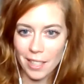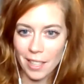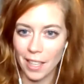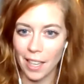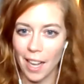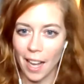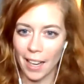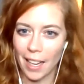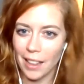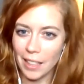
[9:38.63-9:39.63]
And then I
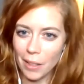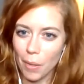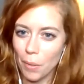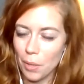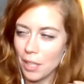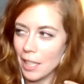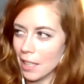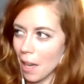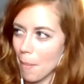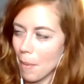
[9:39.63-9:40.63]
had like the whole city
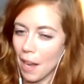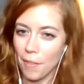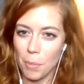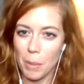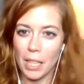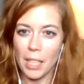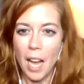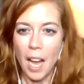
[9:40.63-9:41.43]
coming after me like,